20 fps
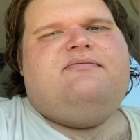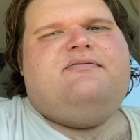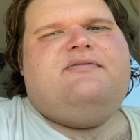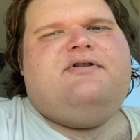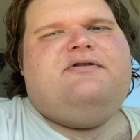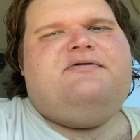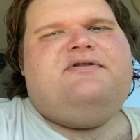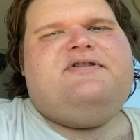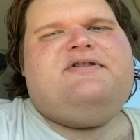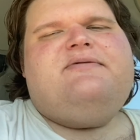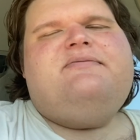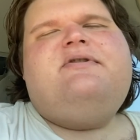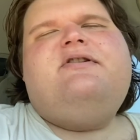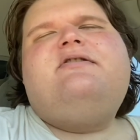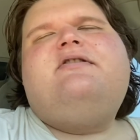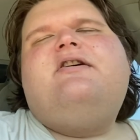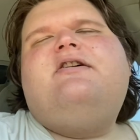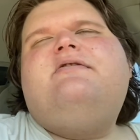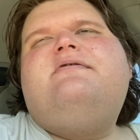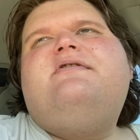there was some
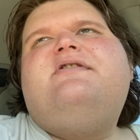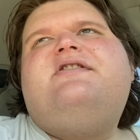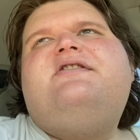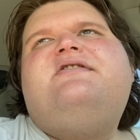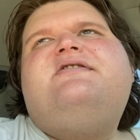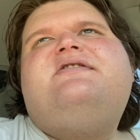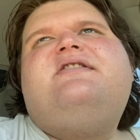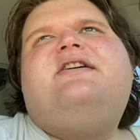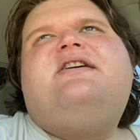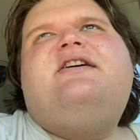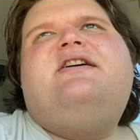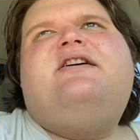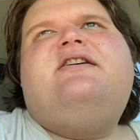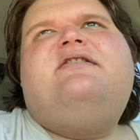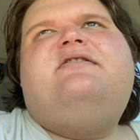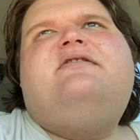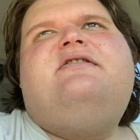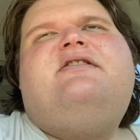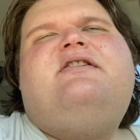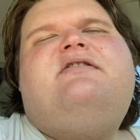good coworkers I had.
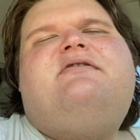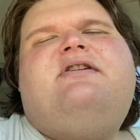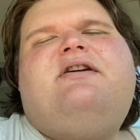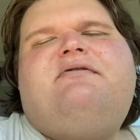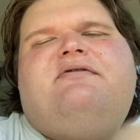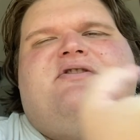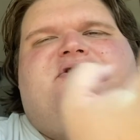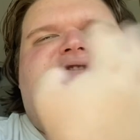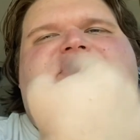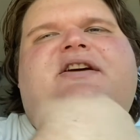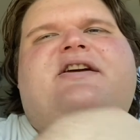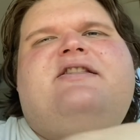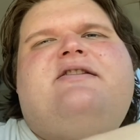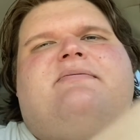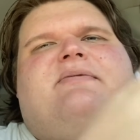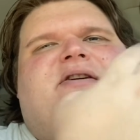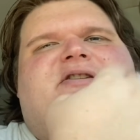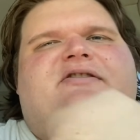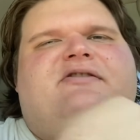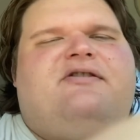I would train
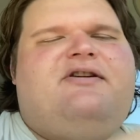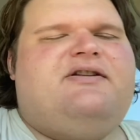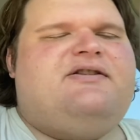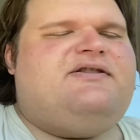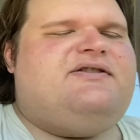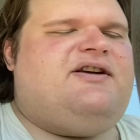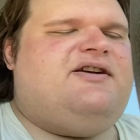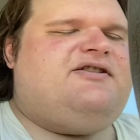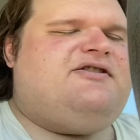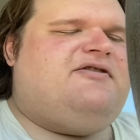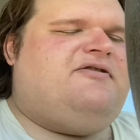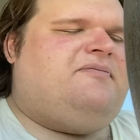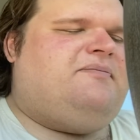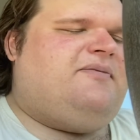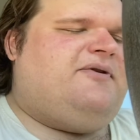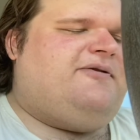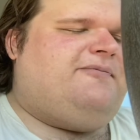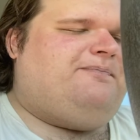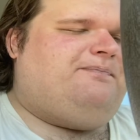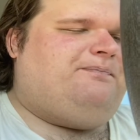them out of concessions,
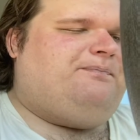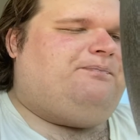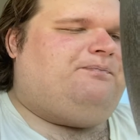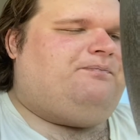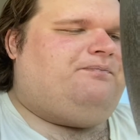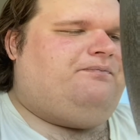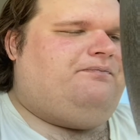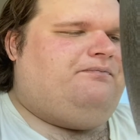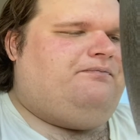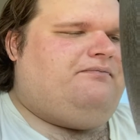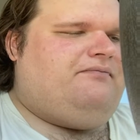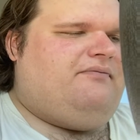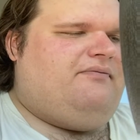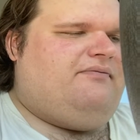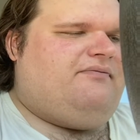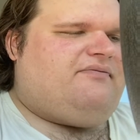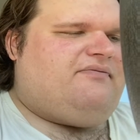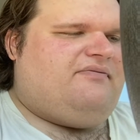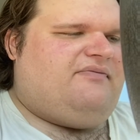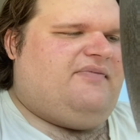but
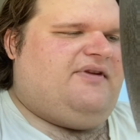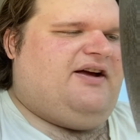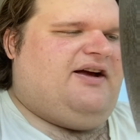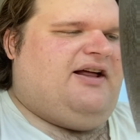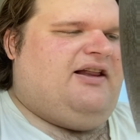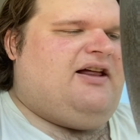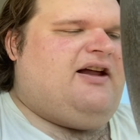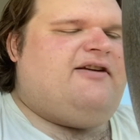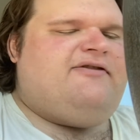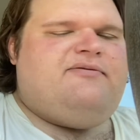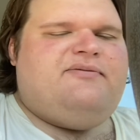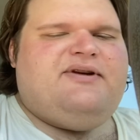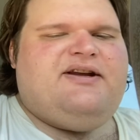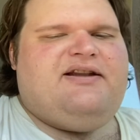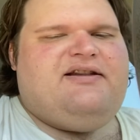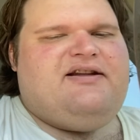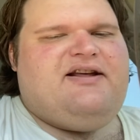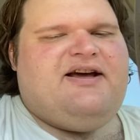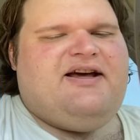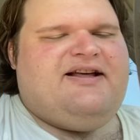a lot of them
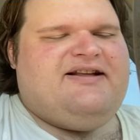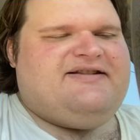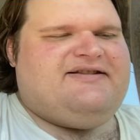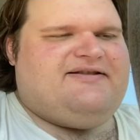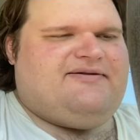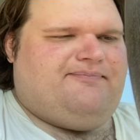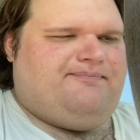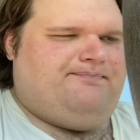didn't last.